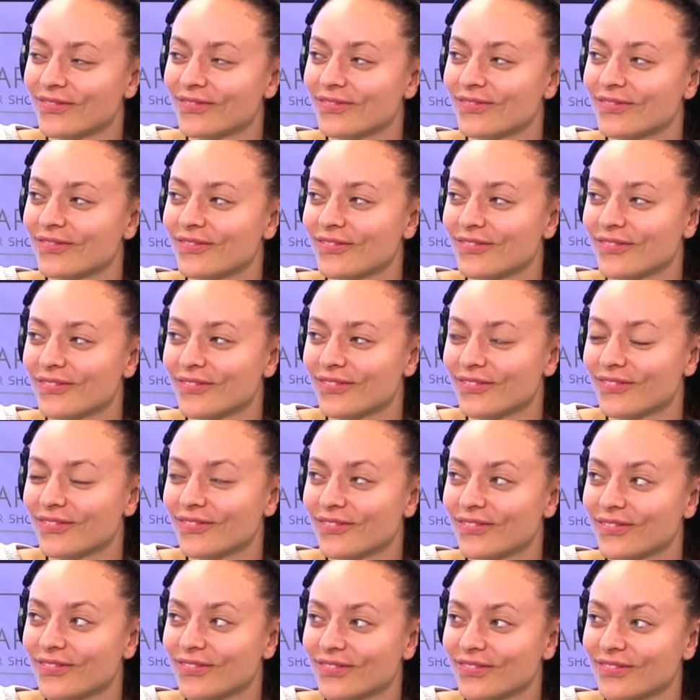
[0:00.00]

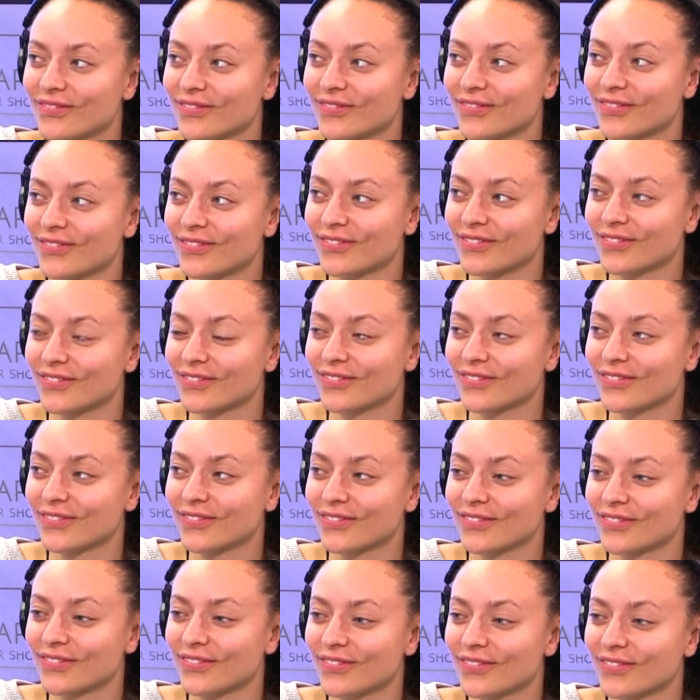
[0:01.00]

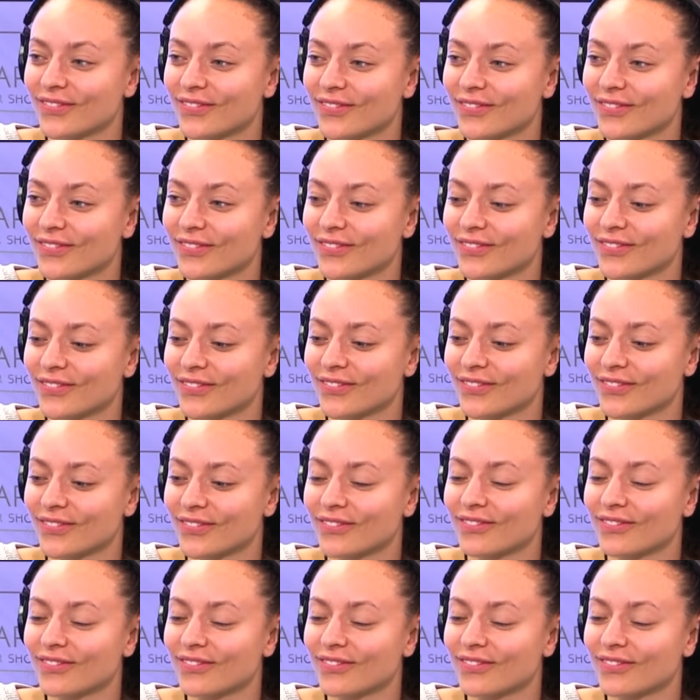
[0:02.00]
The person shown says nothing.